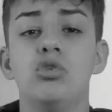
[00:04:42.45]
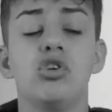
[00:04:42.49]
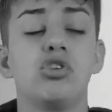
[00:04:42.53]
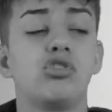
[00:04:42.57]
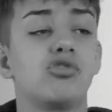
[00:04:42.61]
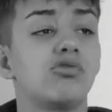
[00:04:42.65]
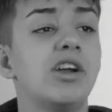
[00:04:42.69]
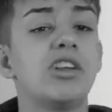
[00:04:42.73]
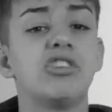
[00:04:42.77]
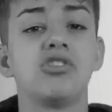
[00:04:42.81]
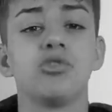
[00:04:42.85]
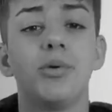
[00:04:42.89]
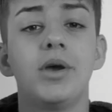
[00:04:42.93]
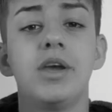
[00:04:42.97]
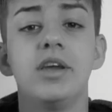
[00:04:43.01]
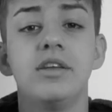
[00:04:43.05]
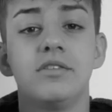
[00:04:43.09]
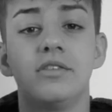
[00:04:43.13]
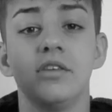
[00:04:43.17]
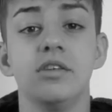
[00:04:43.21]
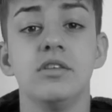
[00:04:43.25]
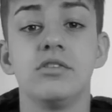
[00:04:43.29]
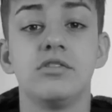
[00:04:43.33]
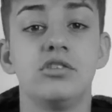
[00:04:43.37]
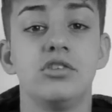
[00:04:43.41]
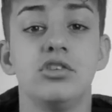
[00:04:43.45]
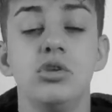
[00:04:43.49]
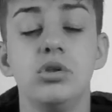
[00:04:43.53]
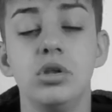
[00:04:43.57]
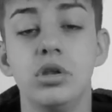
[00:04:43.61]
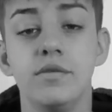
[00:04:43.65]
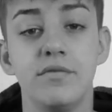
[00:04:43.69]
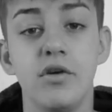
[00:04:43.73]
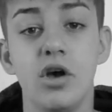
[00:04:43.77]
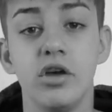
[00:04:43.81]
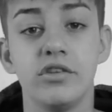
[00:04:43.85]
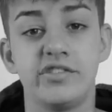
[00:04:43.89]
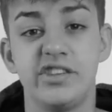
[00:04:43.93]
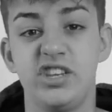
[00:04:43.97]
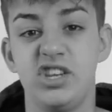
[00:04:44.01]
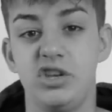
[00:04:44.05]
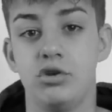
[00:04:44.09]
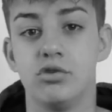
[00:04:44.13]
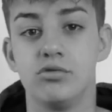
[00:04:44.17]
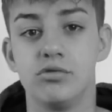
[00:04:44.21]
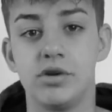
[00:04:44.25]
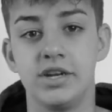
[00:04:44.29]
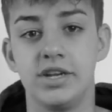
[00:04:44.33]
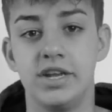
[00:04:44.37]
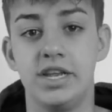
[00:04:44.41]
you're graduated to university
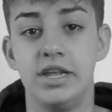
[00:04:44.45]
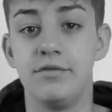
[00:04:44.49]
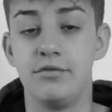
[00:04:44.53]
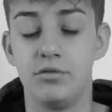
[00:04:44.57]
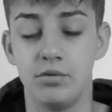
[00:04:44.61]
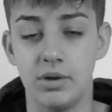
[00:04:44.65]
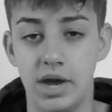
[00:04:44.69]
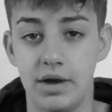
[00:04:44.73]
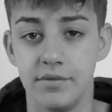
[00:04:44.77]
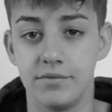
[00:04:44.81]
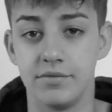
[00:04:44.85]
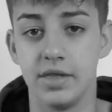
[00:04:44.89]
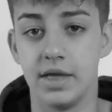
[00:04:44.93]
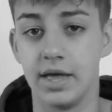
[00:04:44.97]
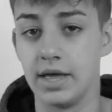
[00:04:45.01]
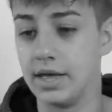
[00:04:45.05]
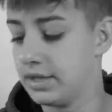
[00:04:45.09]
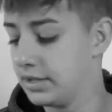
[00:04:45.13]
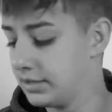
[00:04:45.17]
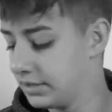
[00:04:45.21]
already if you have that.